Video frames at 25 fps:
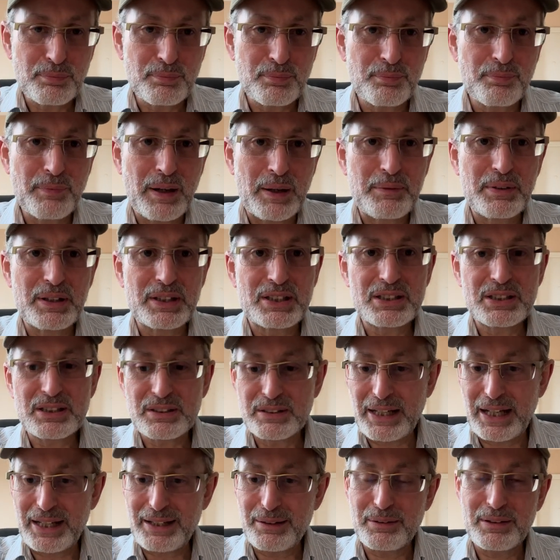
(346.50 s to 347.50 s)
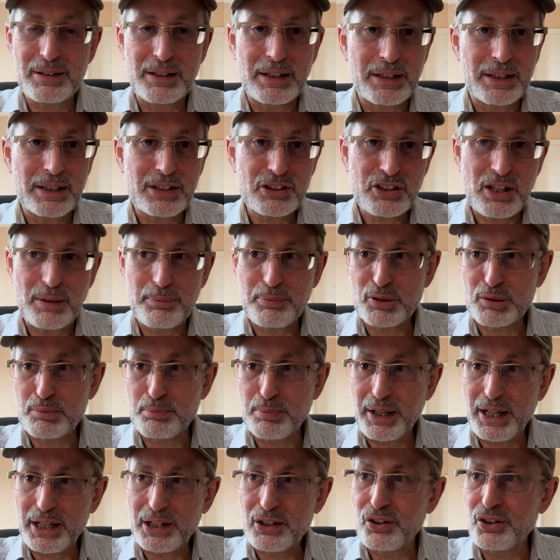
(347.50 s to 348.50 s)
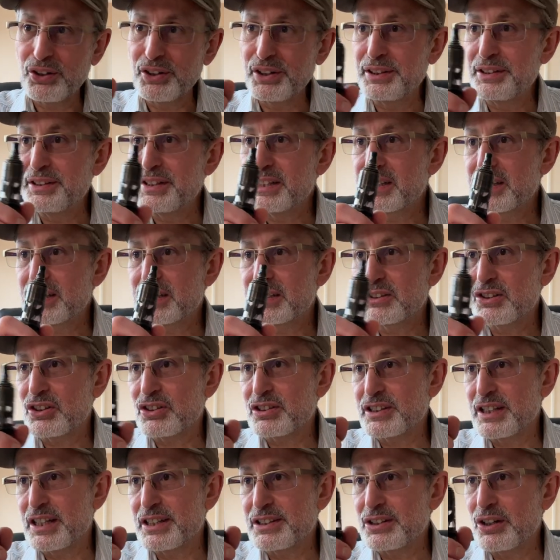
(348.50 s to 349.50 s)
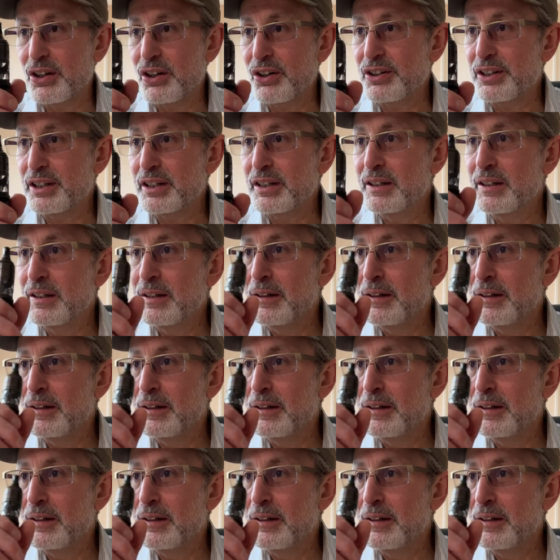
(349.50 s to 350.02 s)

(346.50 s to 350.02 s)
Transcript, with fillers: maybe it's that uh, El Chapo's black honey. This just says honey.